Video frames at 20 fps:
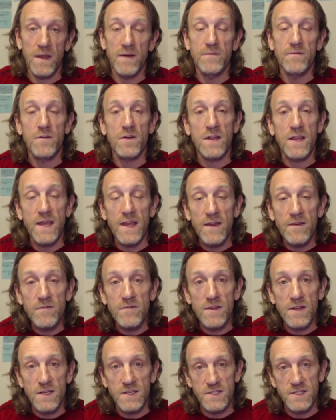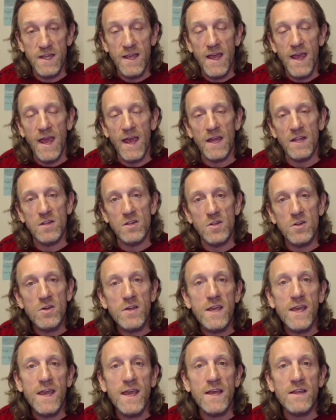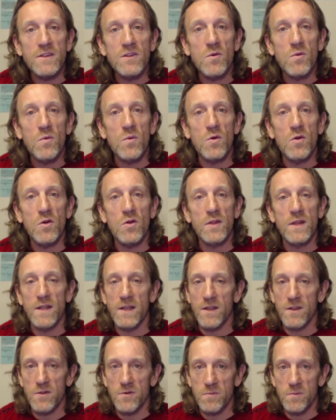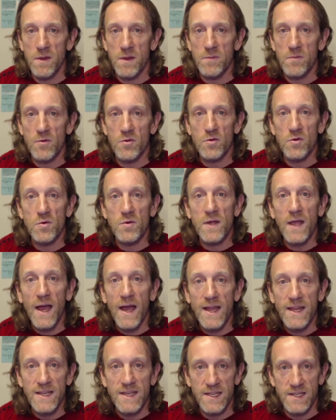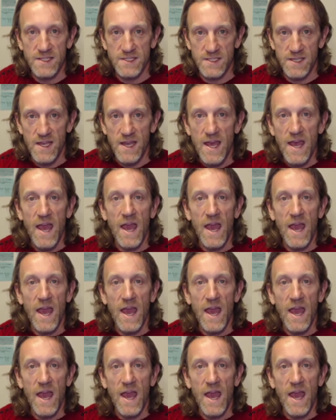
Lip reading: and forgiveness and looking at the world and other people through kindness.